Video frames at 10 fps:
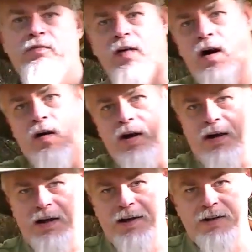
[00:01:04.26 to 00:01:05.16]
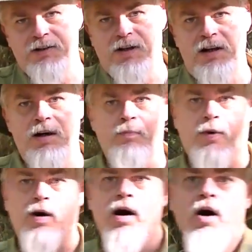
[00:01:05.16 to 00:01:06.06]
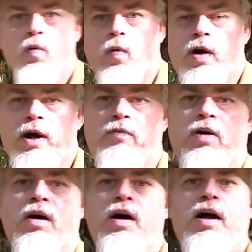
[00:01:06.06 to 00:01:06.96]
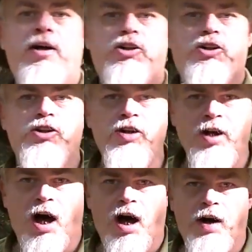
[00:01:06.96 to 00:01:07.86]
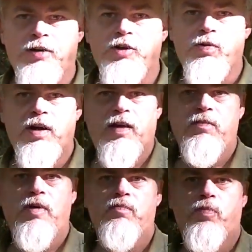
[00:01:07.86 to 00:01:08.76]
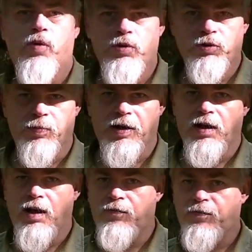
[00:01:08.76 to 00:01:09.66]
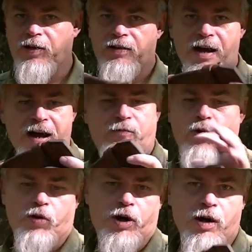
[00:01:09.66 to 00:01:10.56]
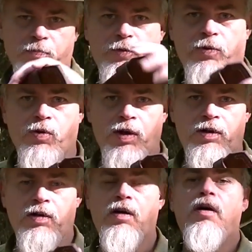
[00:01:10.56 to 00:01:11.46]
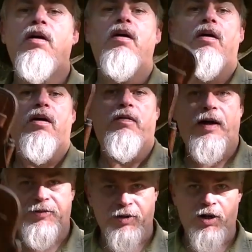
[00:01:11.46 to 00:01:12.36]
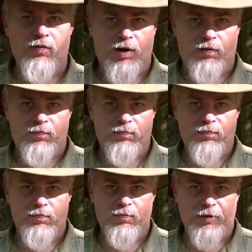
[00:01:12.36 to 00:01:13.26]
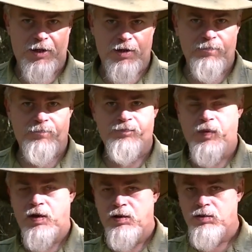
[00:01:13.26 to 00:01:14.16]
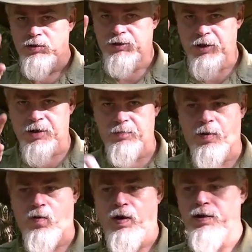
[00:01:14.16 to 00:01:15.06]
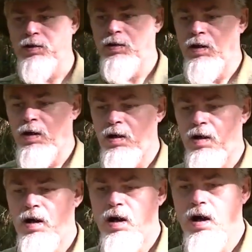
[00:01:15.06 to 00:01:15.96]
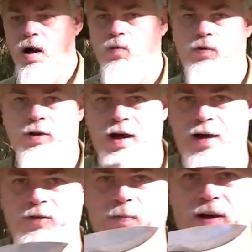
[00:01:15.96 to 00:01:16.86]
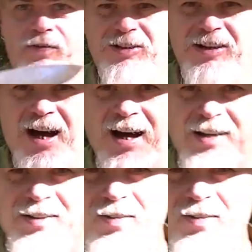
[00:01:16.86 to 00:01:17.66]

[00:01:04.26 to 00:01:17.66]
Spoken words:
and fall and it hits a hip or whatever, it should not do anything but bruise me. If the knife will come through it, that's a no-no, okay? Second point, I want the knife to be of a size